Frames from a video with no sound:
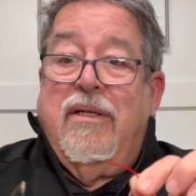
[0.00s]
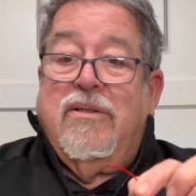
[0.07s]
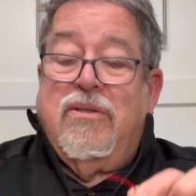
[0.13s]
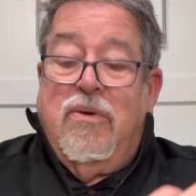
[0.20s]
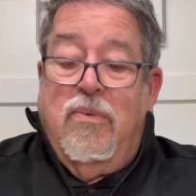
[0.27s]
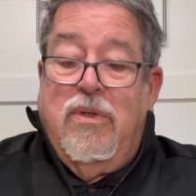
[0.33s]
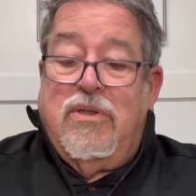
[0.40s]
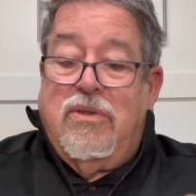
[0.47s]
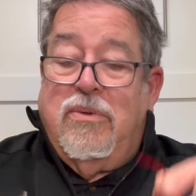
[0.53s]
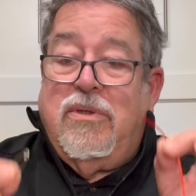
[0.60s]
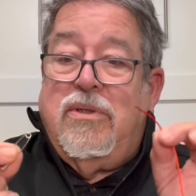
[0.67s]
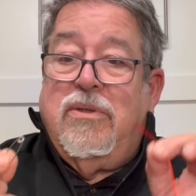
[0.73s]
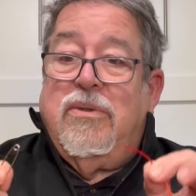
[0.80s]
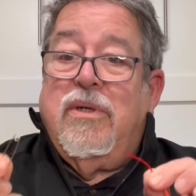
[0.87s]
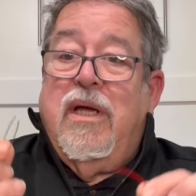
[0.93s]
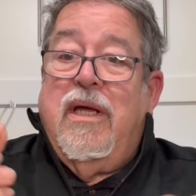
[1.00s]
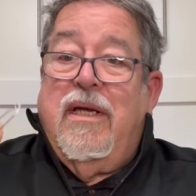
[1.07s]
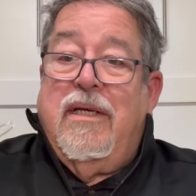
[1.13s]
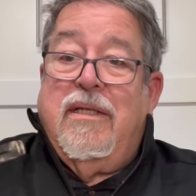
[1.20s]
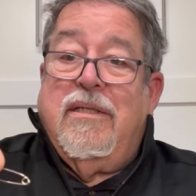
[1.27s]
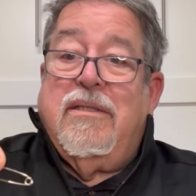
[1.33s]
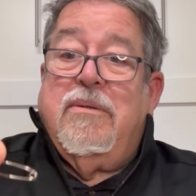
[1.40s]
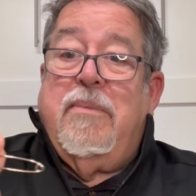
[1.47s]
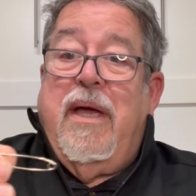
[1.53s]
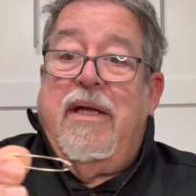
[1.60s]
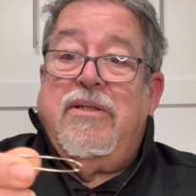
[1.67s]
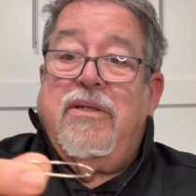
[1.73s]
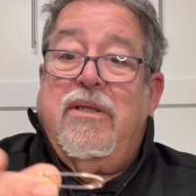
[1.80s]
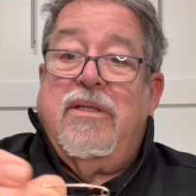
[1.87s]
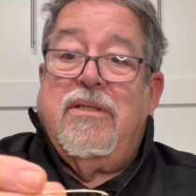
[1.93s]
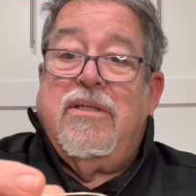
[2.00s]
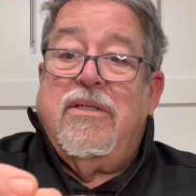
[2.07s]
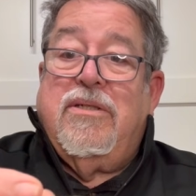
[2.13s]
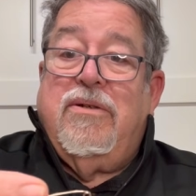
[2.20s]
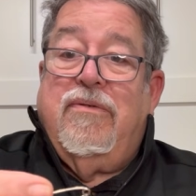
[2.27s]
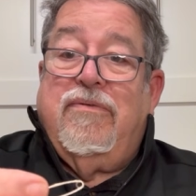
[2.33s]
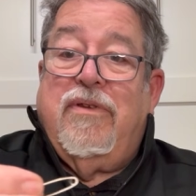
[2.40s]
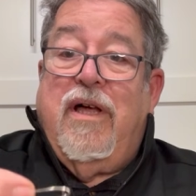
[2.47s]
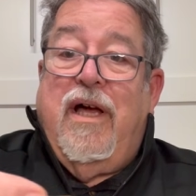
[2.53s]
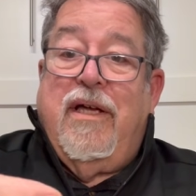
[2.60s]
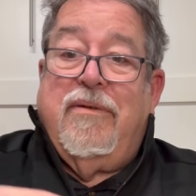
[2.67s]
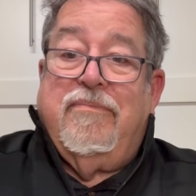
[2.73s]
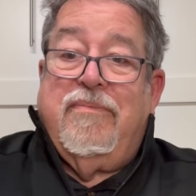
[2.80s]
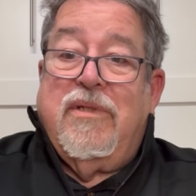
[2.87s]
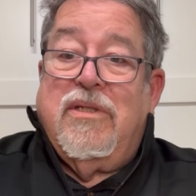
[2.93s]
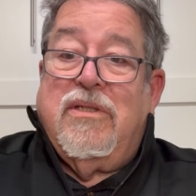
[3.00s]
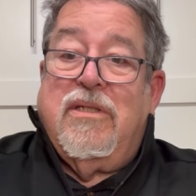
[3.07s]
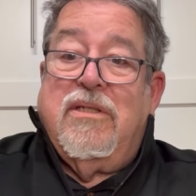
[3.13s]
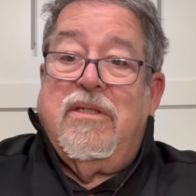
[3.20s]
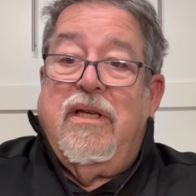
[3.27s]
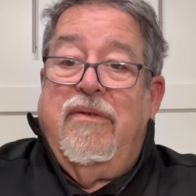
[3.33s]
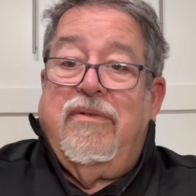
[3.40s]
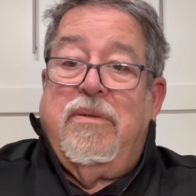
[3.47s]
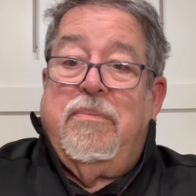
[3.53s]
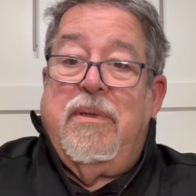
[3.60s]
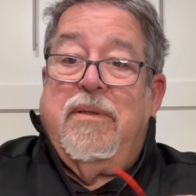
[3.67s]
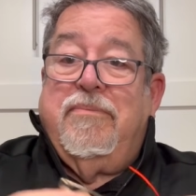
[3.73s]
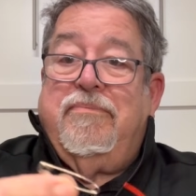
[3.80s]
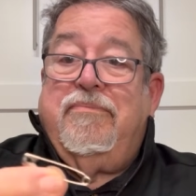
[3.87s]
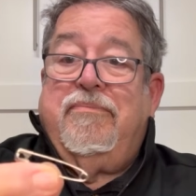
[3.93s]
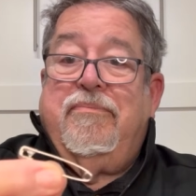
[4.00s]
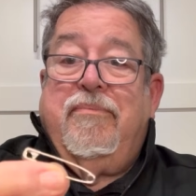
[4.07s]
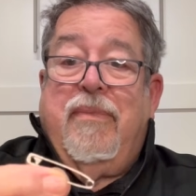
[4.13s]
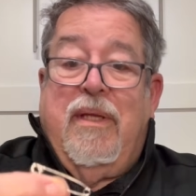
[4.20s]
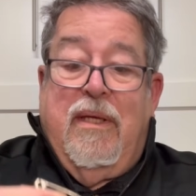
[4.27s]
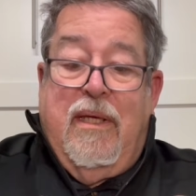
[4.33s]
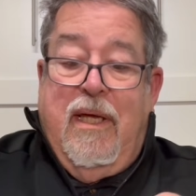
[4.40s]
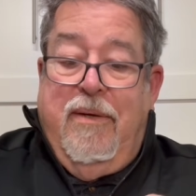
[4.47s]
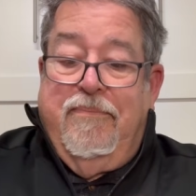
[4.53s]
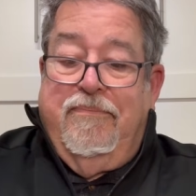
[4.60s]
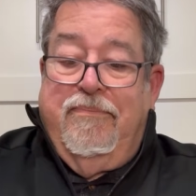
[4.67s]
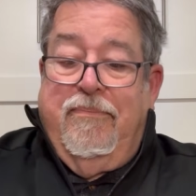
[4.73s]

So what you would do is imagine this is your fly, just a safety pin. Okay.